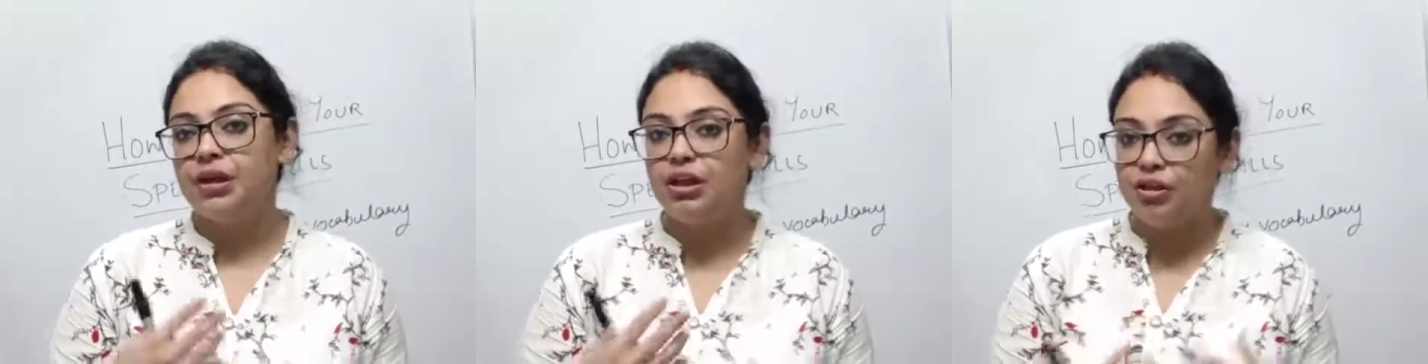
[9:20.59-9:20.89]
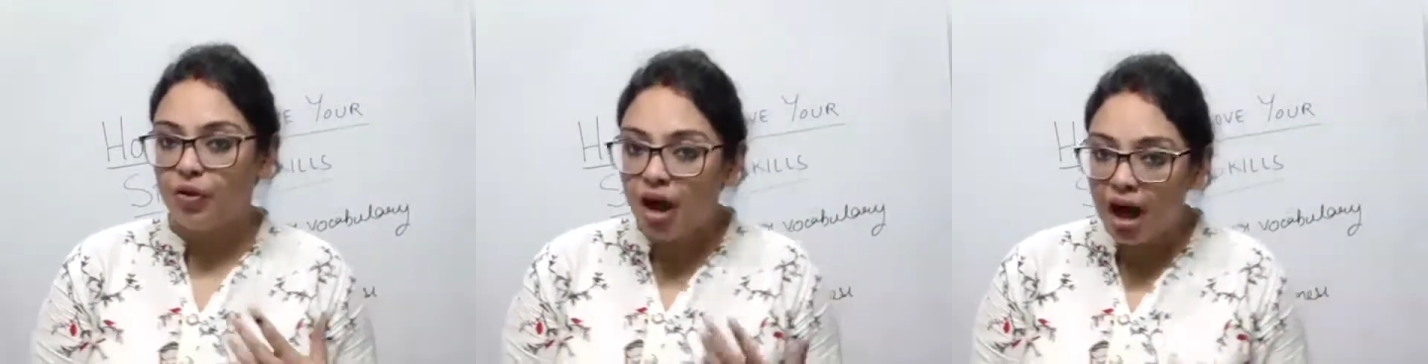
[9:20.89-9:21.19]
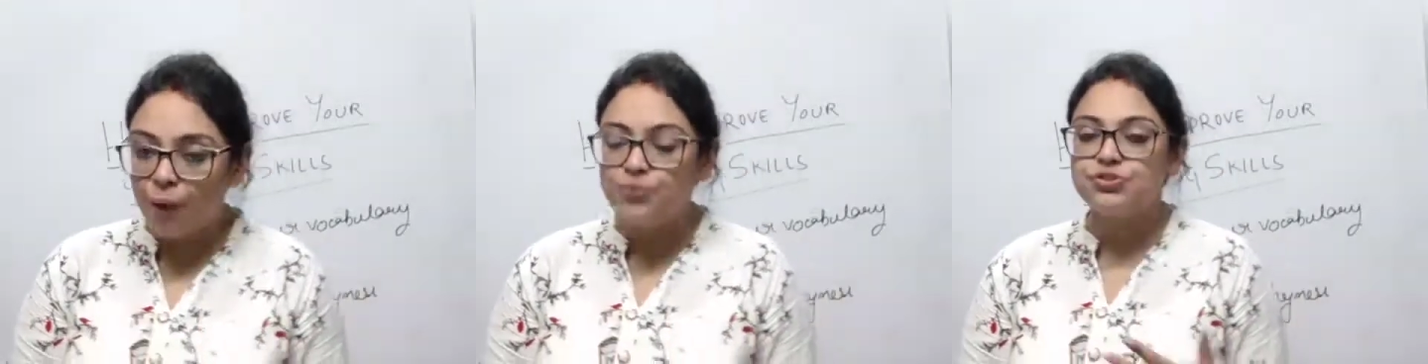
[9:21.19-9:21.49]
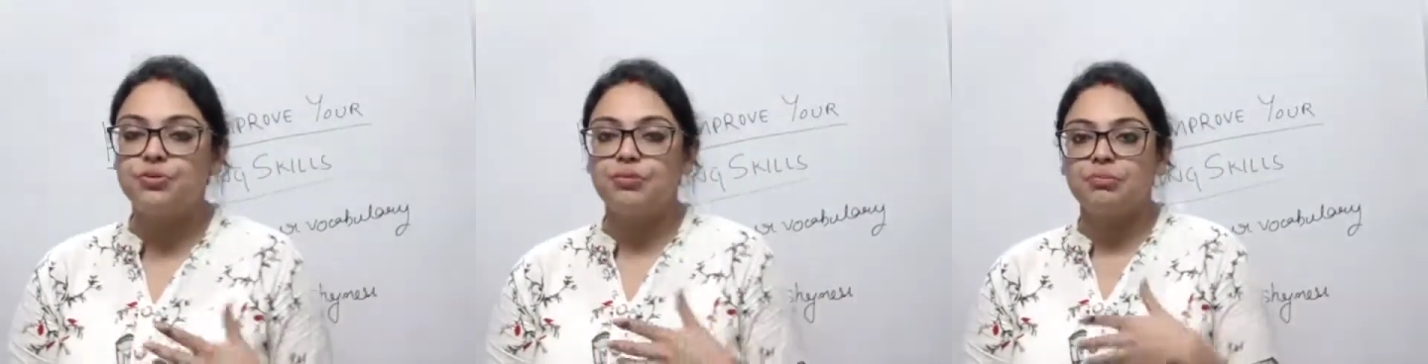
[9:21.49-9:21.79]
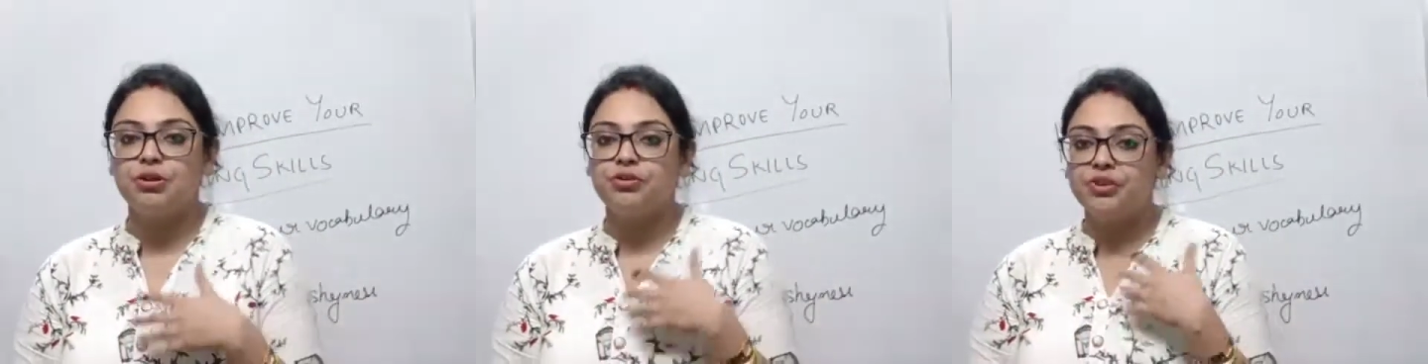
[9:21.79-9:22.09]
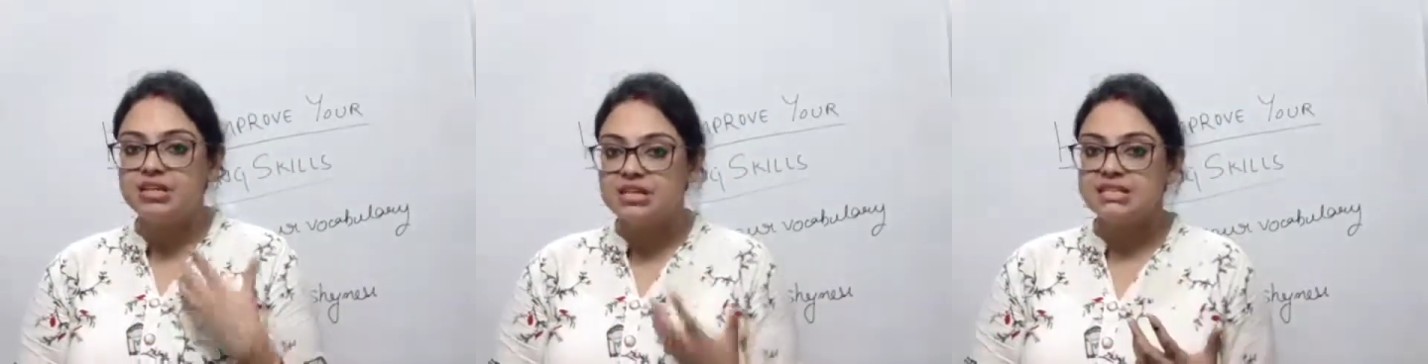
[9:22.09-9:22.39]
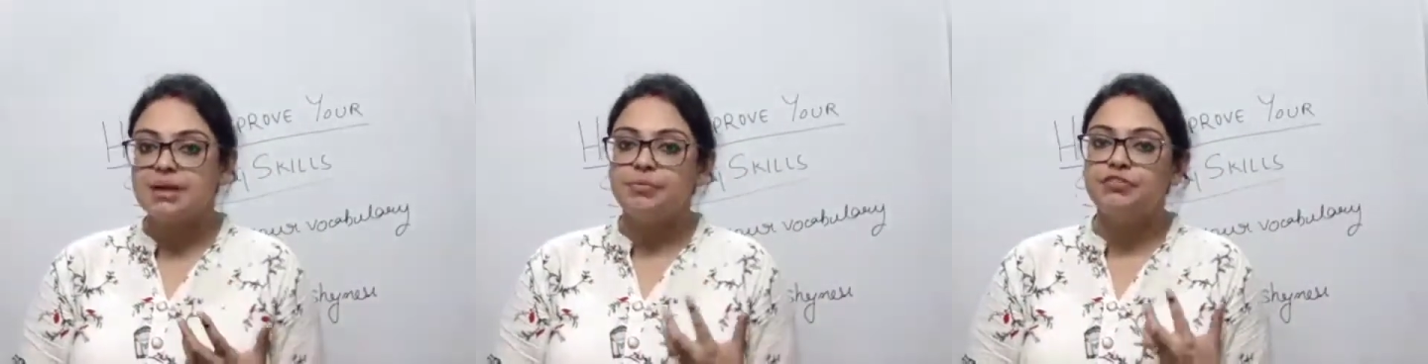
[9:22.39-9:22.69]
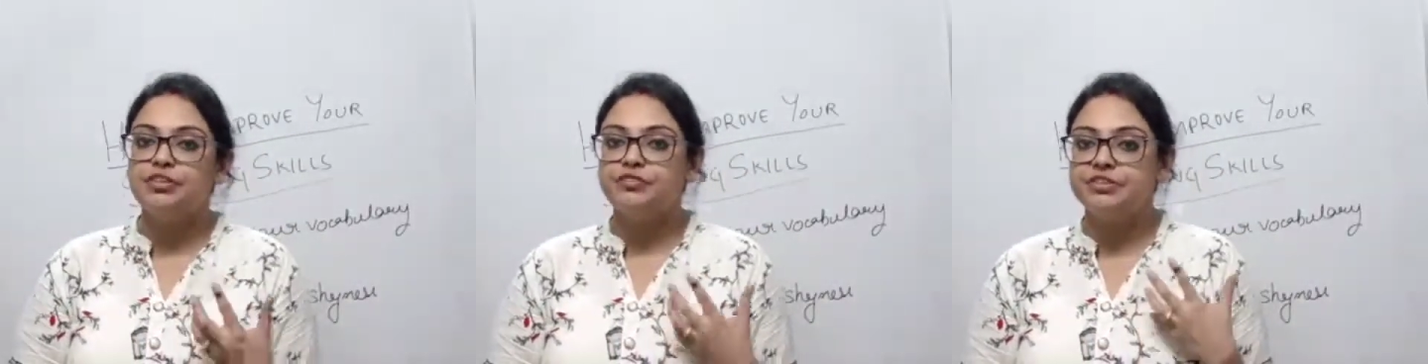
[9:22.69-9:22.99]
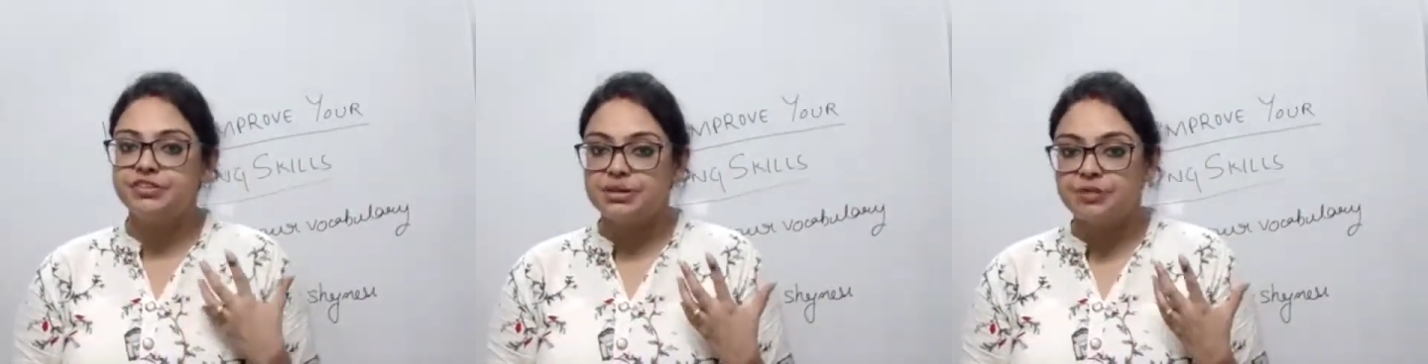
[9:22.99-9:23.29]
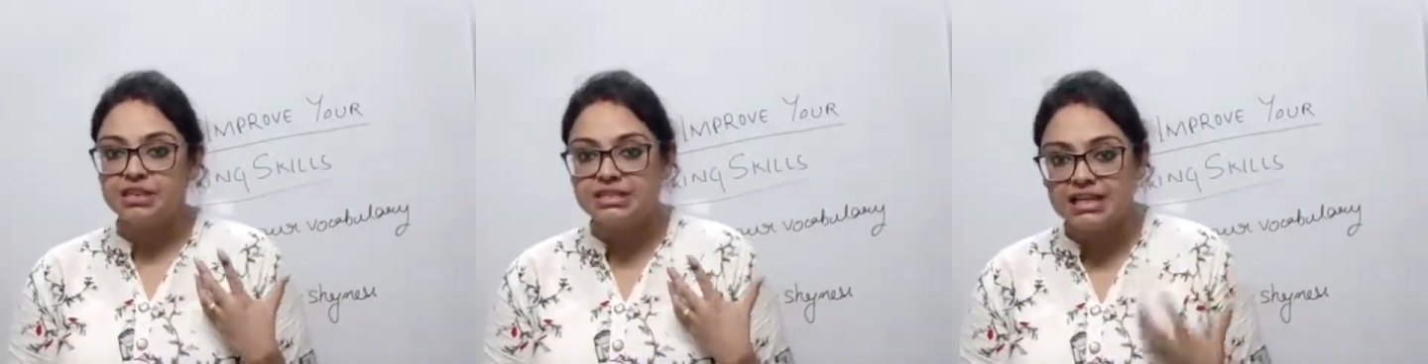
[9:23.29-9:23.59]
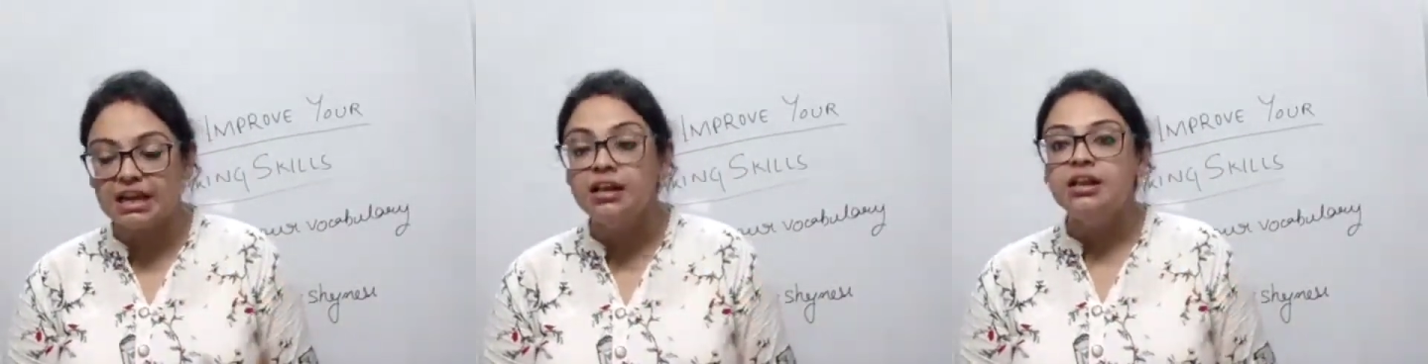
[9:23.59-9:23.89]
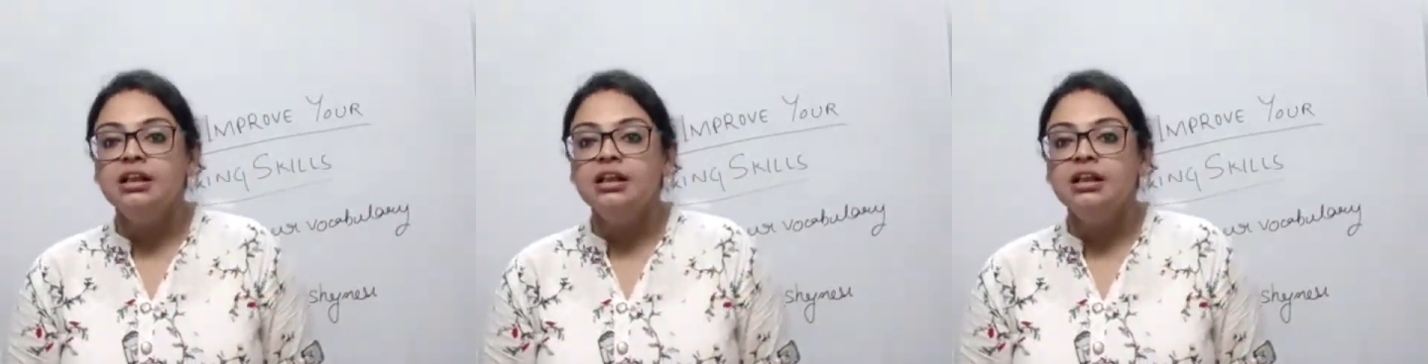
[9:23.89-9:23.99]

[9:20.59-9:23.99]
in your house, or maybe you're greeting somebody for the first time in the day,